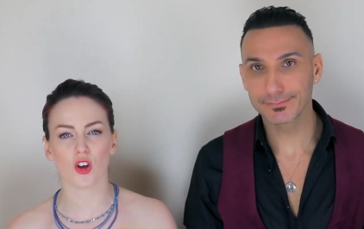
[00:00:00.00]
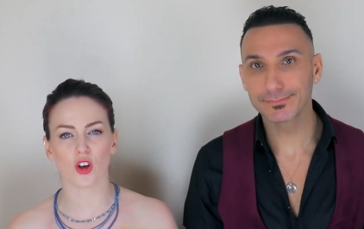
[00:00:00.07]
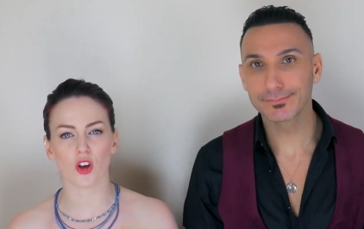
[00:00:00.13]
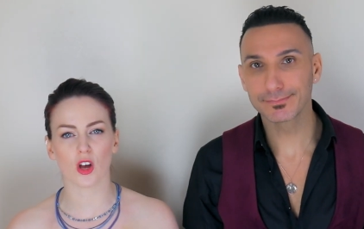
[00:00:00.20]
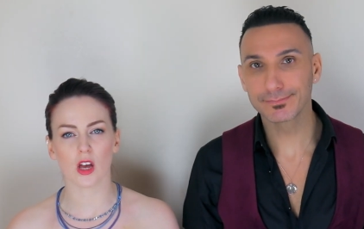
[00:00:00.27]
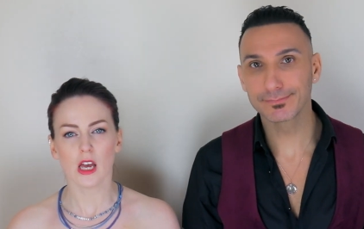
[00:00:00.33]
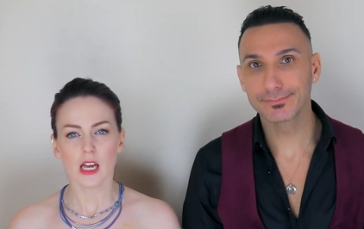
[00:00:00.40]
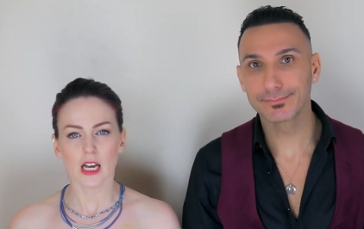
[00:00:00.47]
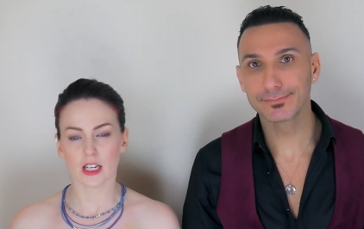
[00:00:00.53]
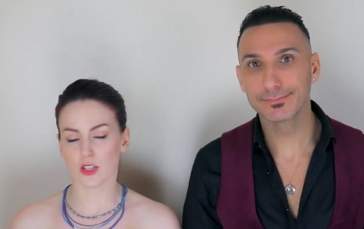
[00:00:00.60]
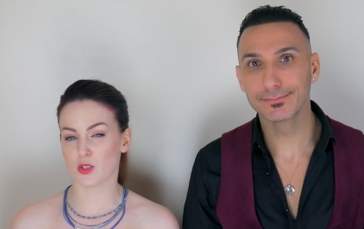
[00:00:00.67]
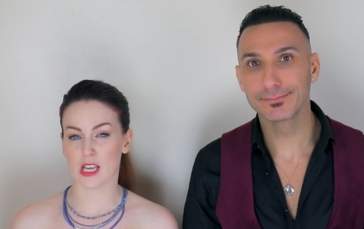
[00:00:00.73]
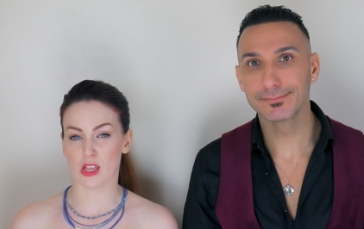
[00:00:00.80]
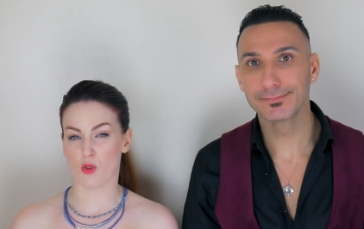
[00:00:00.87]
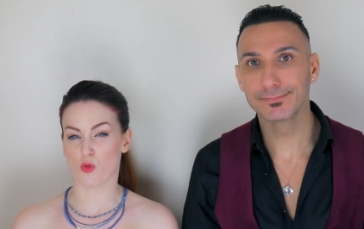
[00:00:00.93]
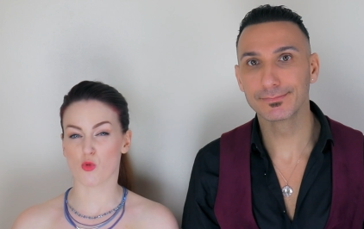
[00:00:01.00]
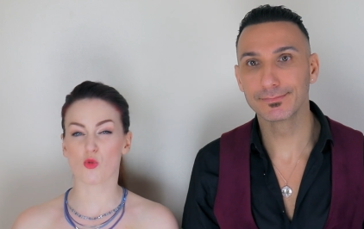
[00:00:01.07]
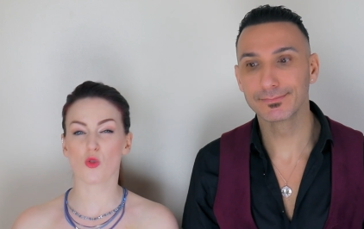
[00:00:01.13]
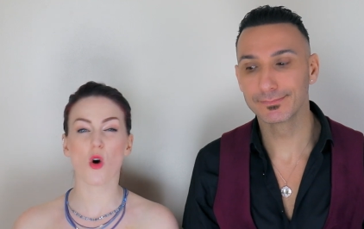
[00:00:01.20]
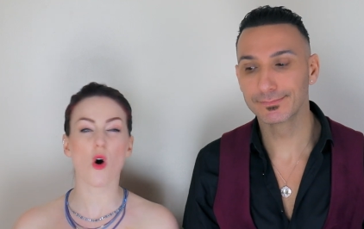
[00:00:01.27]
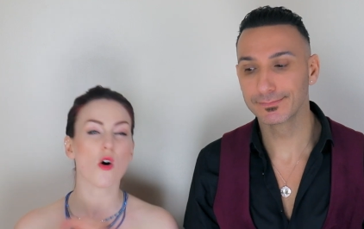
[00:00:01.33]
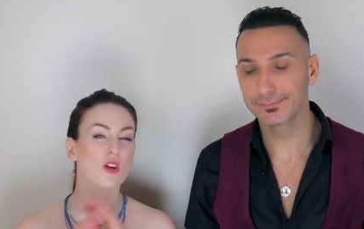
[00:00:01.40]
Speaker 1: her, and you say the
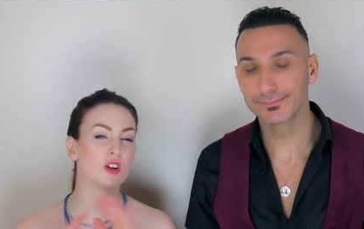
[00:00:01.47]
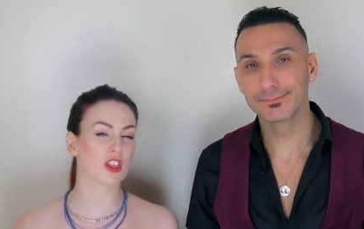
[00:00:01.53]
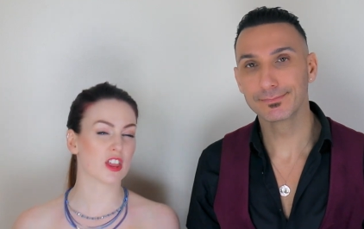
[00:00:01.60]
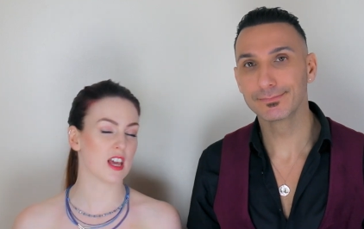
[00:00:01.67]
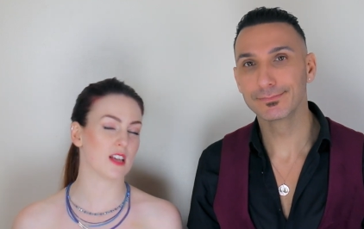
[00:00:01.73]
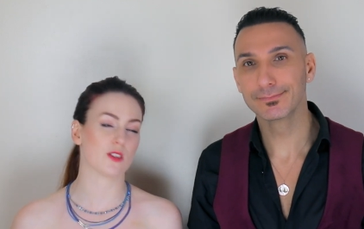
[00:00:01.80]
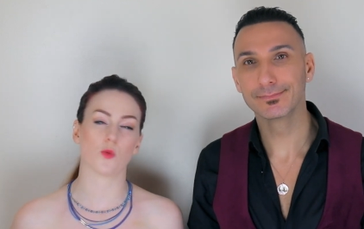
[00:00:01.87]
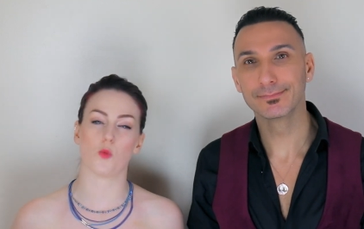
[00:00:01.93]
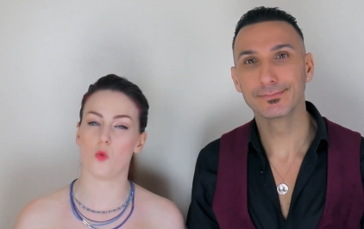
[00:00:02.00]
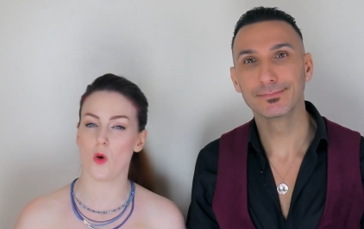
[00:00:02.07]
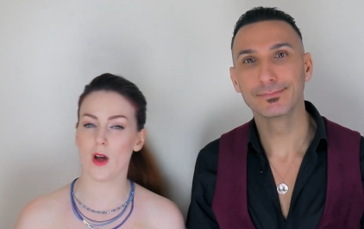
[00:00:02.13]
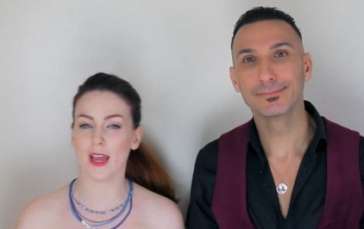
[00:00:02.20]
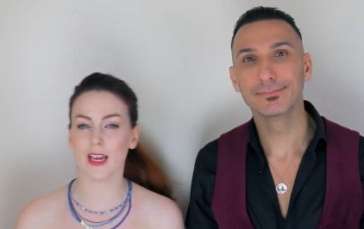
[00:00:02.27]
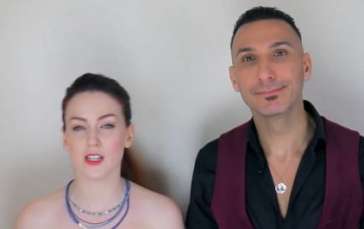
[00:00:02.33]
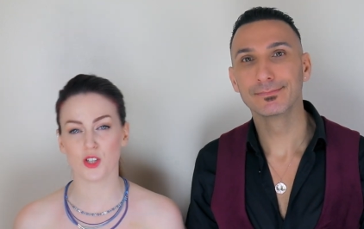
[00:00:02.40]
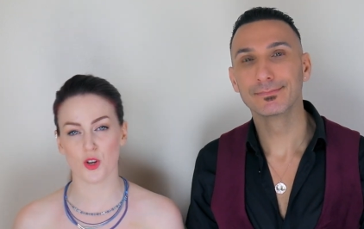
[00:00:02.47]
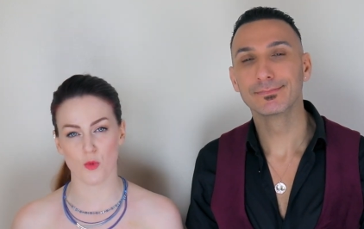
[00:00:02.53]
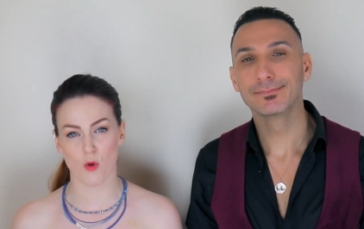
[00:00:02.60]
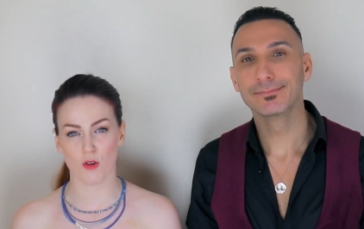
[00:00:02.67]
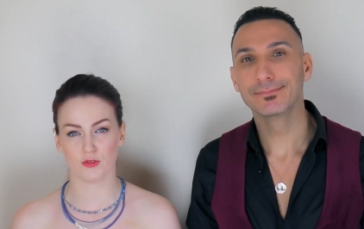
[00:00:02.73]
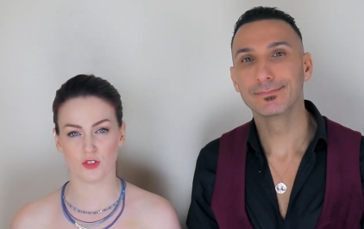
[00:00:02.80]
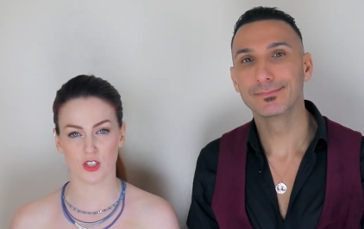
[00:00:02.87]
wrong things way
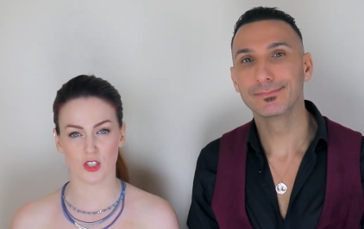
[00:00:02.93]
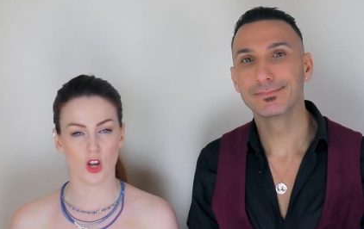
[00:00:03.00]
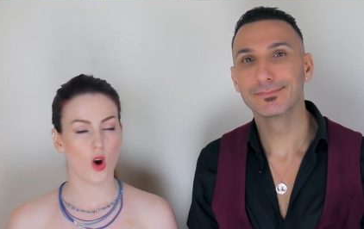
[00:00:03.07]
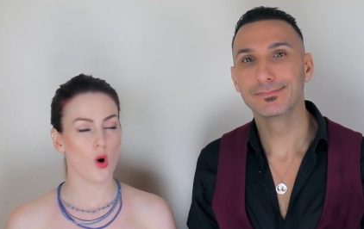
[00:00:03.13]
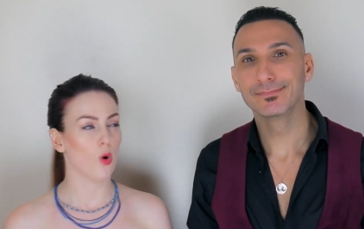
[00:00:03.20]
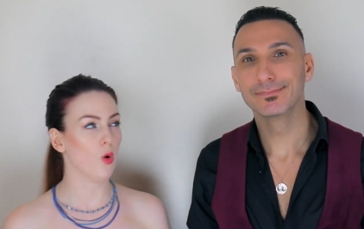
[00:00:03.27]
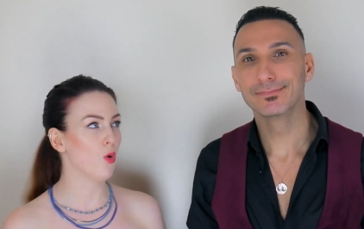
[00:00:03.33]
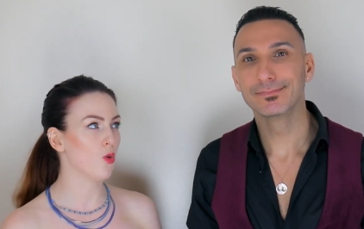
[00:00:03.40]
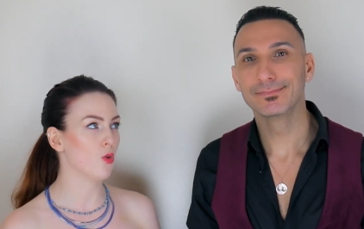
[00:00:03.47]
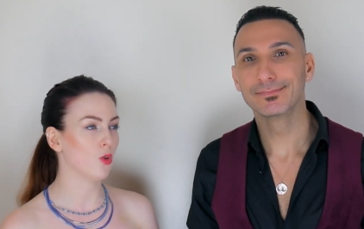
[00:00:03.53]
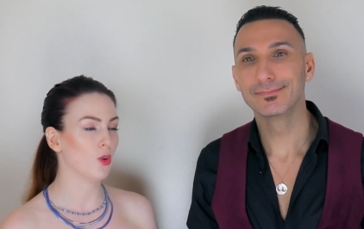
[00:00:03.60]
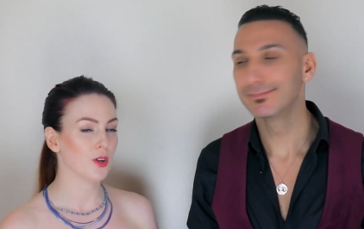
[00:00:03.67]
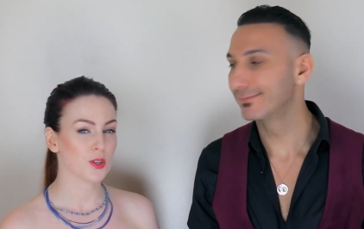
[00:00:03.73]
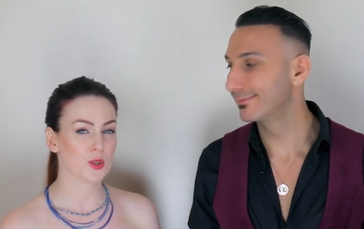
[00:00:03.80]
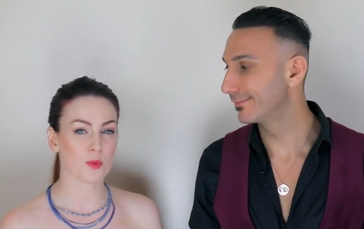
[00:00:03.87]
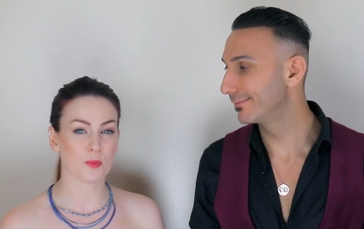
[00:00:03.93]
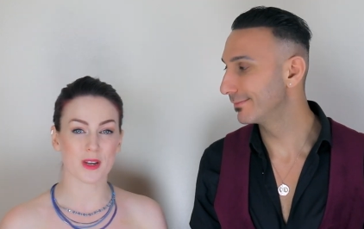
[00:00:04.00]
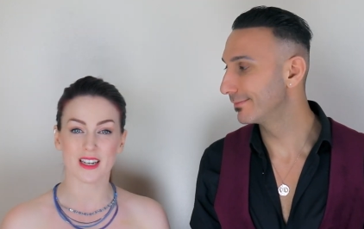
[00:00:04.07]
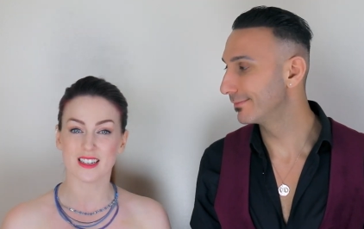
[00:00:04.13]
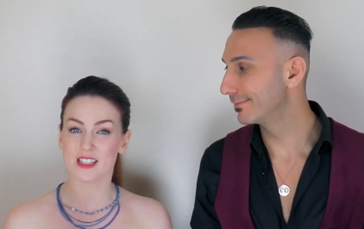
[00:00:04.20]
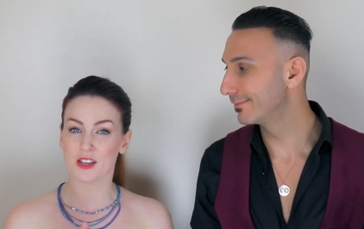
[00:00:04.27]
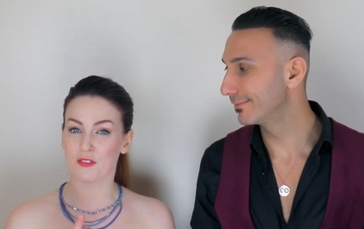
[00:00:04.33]
too often, or you're
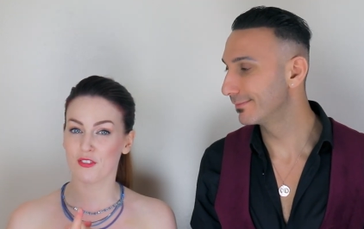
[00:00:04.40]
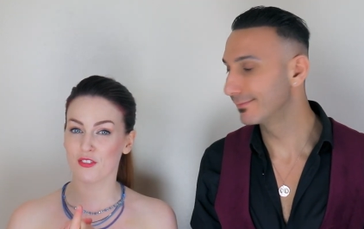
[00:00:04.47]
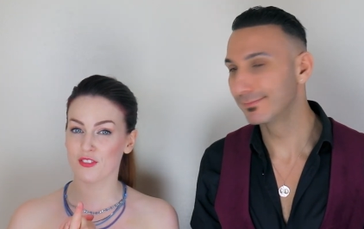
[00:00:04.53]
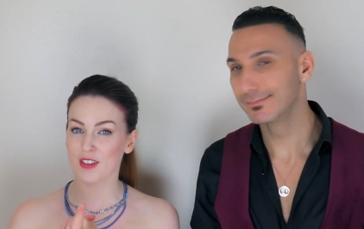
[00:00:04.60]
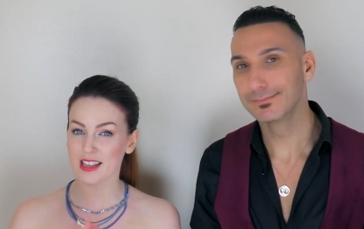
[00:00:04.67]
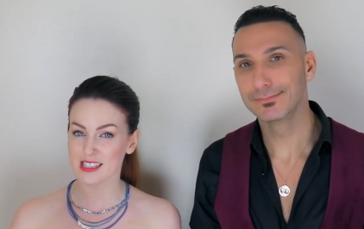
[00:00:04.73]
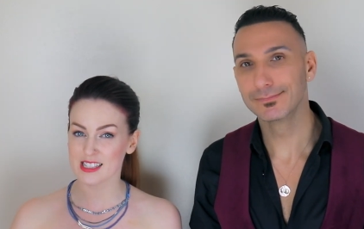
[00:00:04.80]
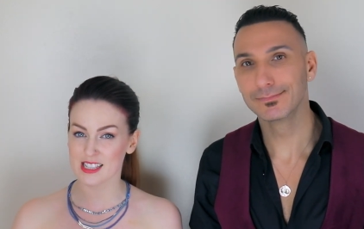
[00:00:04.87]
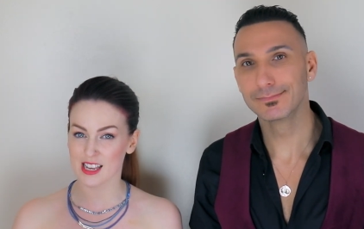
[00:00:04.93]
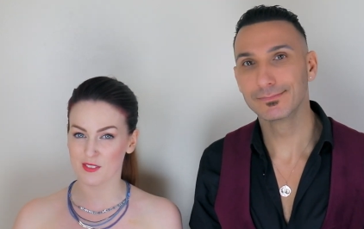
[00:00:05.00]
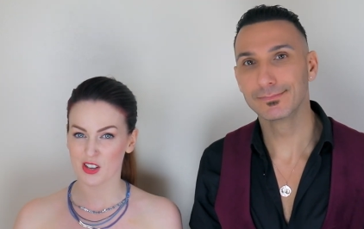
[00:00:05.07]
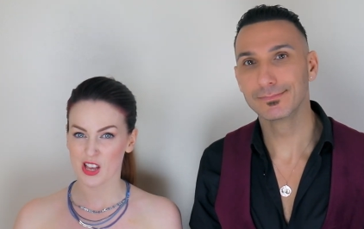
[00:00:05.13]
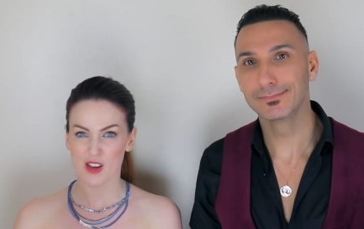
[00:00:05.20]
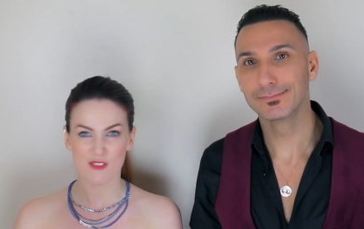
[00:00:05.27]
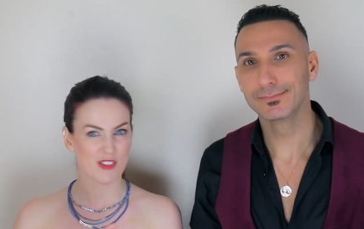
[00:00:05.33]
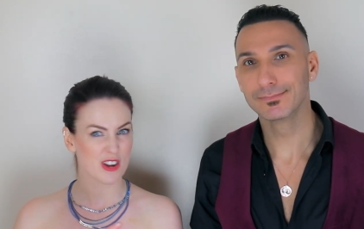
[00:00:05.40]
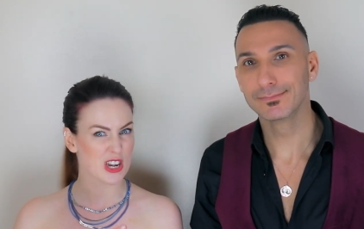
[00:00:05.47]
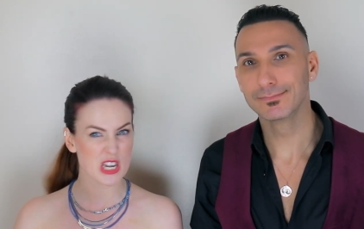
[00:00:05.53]
being defensive for